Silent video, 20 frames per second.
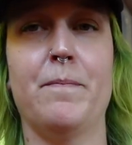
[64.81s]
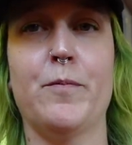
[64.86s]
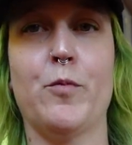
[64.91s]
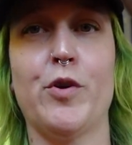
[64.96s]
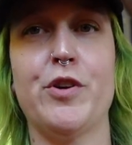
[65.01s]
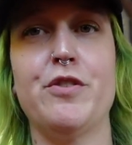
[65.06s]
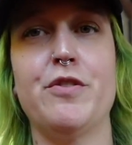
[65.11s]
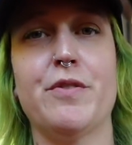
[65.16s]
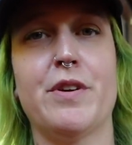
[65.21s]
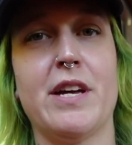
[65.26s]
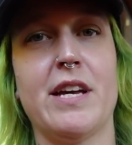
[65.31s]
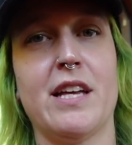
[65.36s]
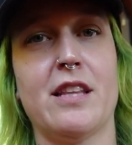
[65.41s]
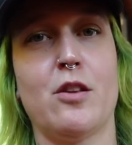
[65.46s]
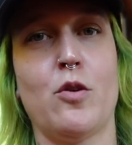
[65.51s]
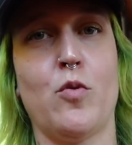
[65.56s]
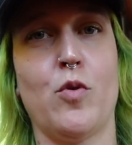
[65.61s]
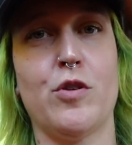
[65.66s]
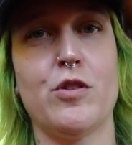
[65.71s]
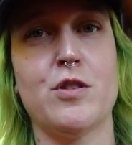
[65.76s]
where you can get
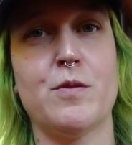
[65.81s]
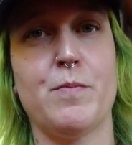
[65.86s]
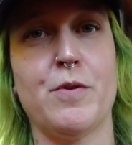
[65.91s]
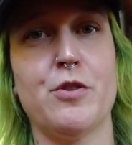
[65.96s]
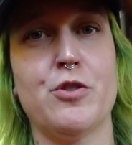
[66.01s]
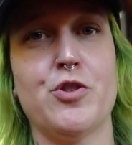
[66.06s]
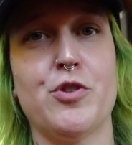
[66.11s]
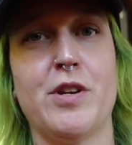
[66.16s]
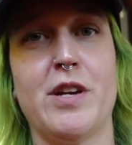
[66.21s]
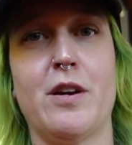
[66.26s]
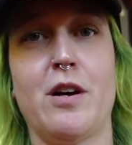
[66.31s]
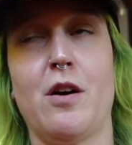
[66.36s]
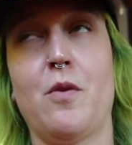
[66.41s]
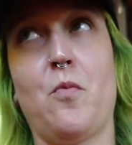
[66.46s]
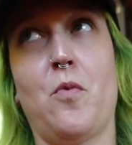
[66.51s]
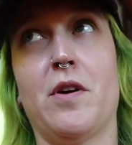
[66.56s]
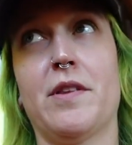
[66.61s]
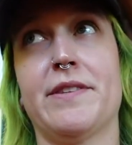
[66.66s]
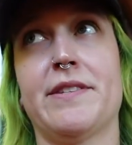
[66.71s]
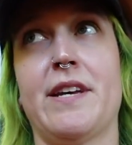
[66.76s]
the orange bird drink on
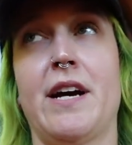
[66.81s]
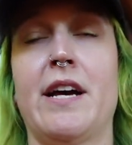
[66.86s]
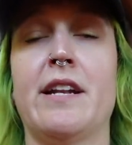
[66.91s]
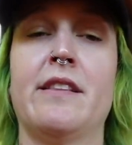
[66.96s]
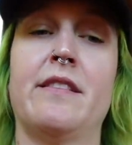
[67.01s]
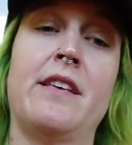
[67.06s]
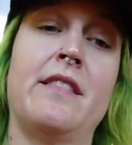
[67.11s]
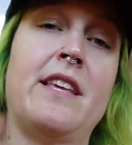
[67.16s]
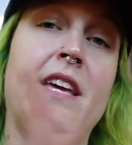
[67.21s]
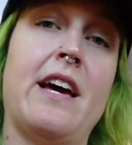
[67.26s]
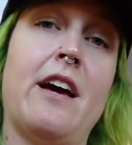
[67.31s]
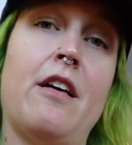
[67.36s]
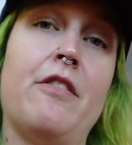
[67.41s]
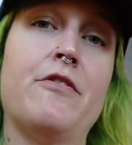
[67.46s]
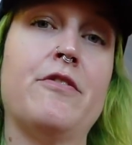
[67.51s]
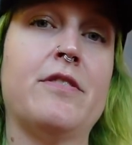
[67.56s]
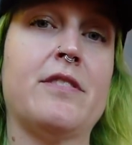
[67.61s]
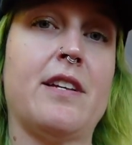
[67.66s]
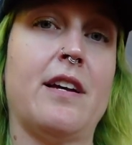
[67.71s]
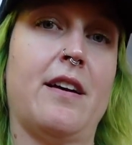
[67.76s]
one side, and then the
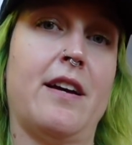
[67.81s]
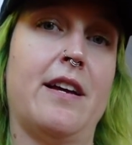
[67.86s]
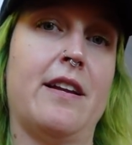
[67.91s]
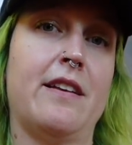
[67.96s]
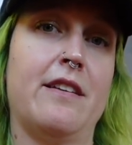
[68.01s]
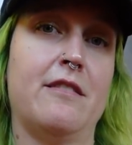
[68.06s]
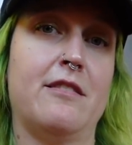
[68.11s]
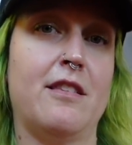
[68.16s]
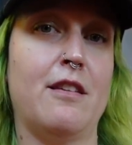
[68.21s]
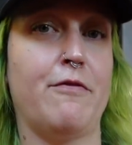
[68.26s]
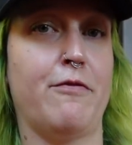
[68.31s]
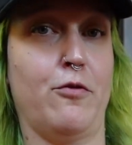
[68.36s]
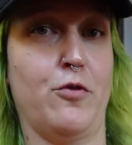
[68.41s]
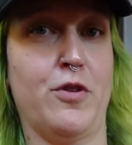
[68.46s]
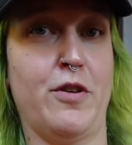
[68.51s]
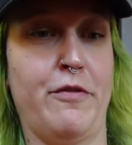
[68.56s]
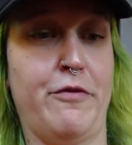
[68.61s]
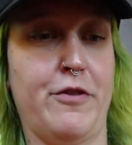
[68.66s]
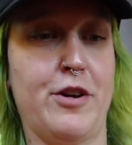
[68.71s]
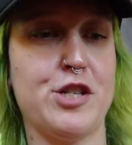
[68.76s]
other side is the
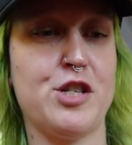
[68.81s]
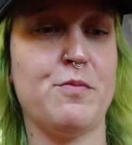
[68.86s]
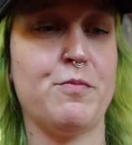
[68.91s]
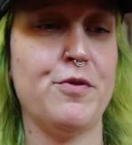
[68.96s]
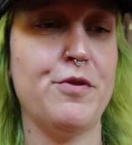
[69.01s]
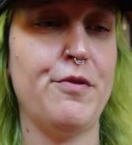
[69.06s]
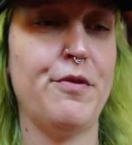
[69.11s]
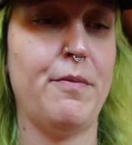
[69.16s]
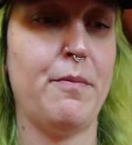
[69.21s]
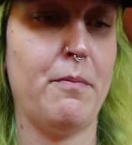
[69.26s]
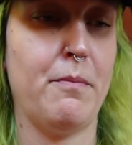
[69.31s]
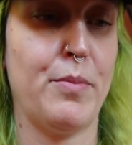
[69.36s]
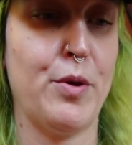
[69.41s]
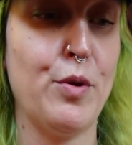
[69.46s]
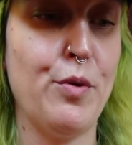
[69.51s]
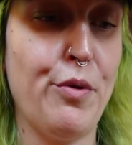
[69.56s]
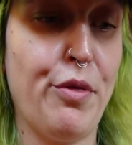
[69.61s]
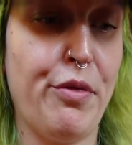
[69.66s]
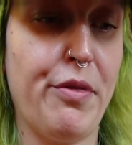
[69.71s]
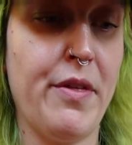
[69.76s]
Florida Fresh
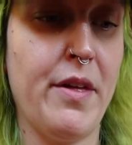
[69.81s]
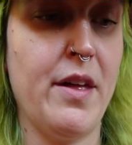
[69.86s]
booth.